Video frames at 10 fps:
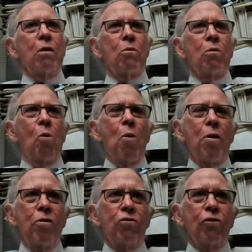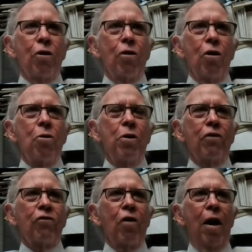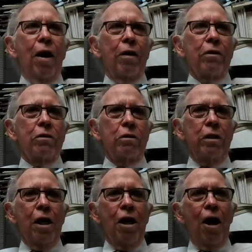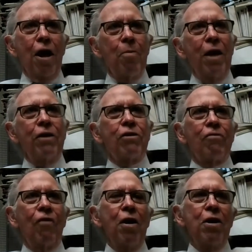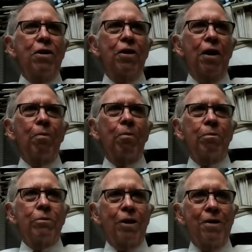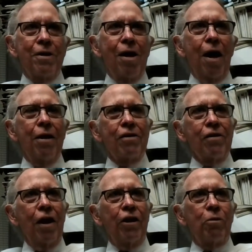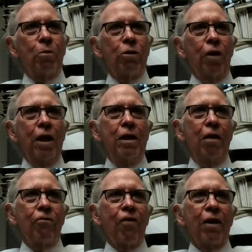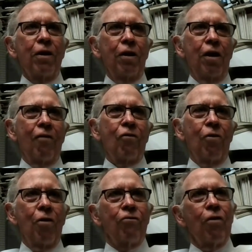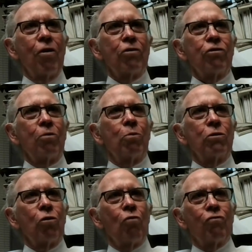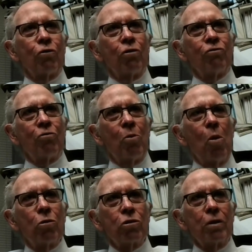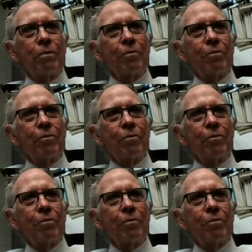were more interested in learning science. The NIMH invited them to the United States, but they defected after their fellowship was over to Formosa.